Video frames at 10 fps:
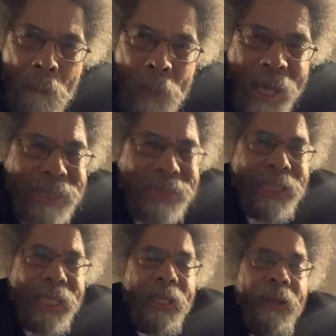
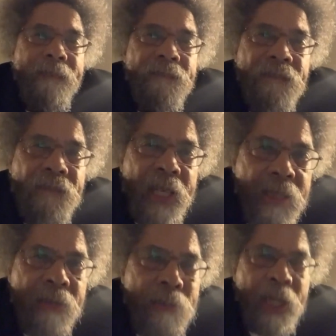basic,
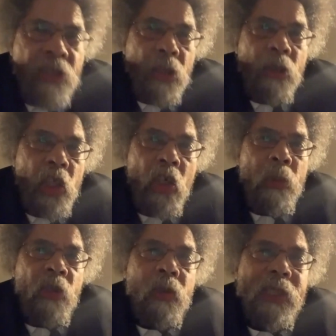fundamental
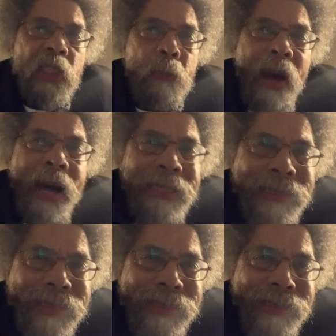human
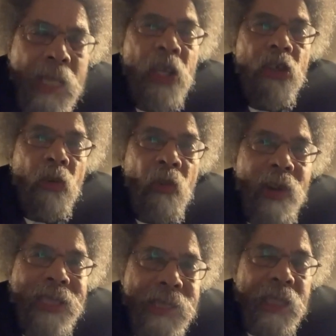responses to
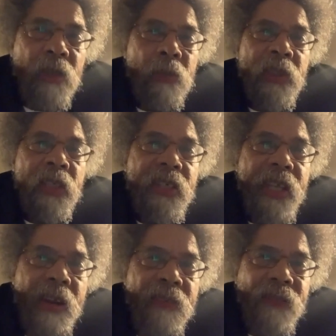wrestling with the
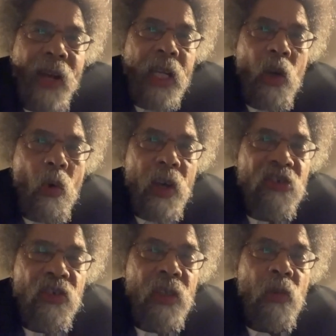terrifying
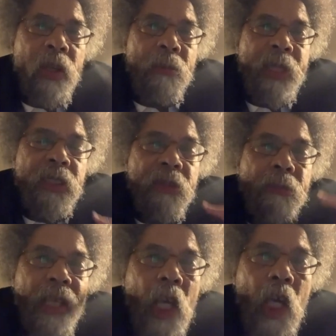question of what it means to
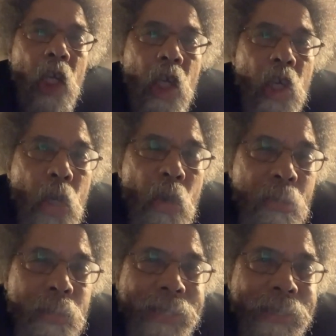be
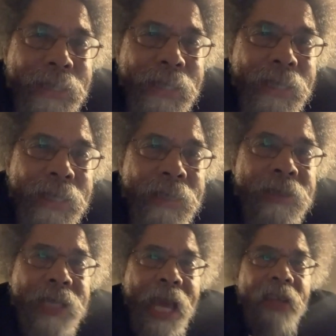human
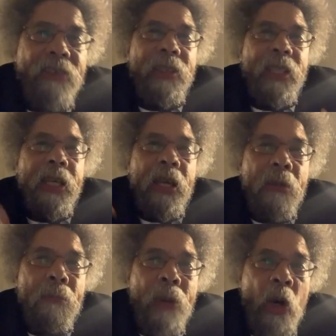is actually
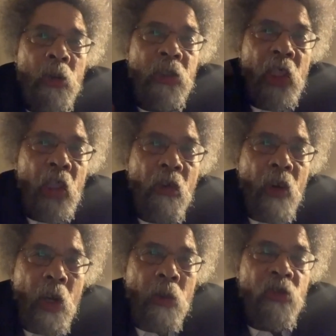moans and
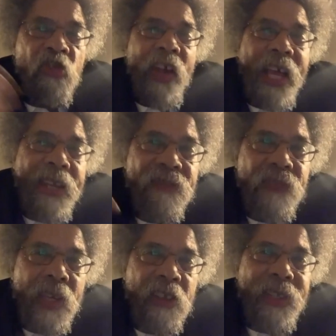groans
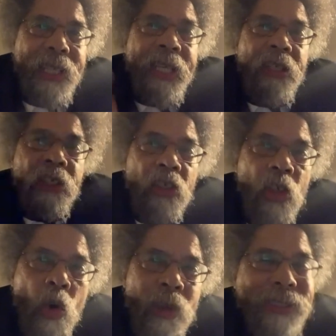transfigured into
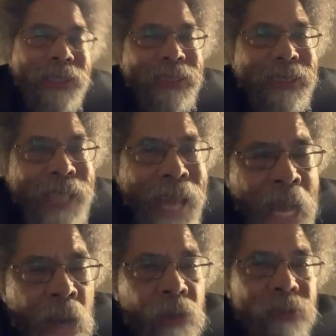noise and
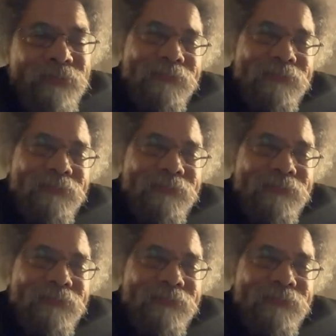sound.